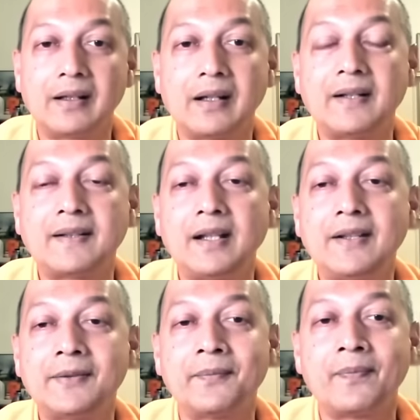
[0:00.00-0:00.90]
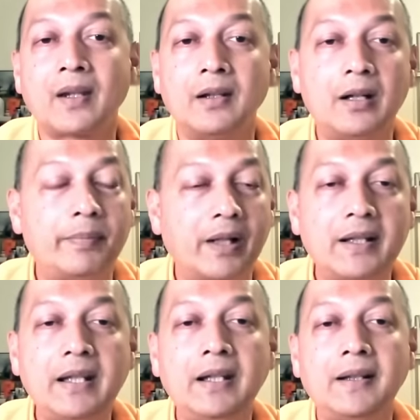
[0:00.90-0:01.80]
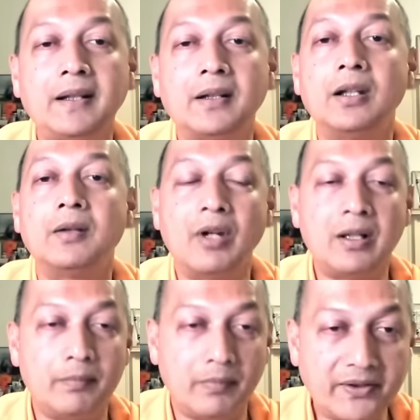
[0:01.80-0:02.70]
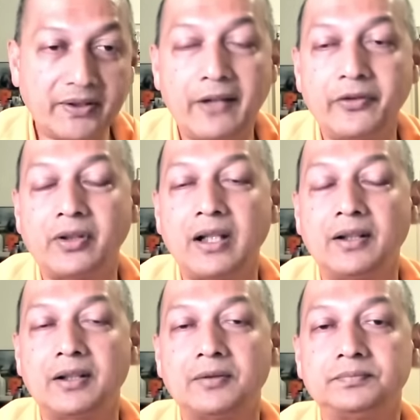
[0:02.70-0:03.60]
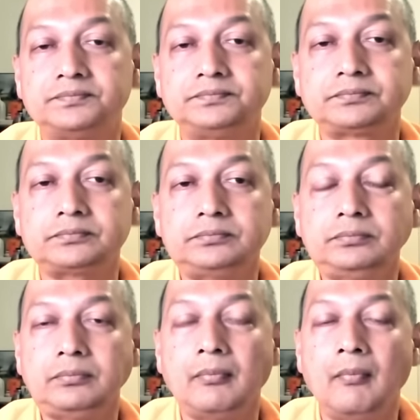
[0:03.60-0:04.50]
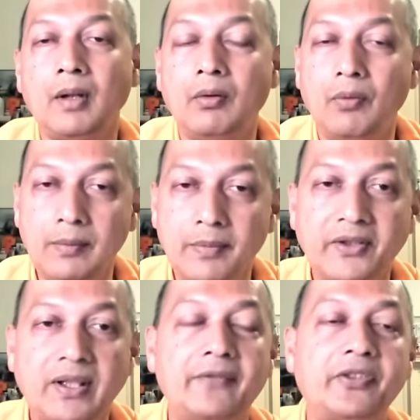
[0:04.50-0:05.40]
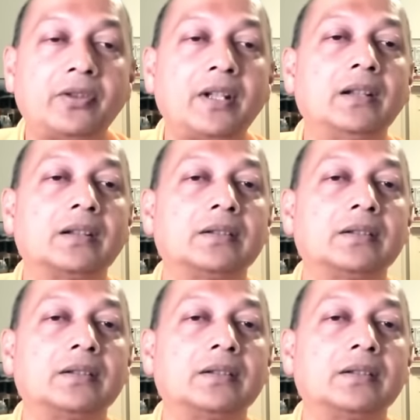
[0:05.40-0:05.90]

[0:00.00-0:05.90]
It says, na balahinena. One must have strength. One must have strength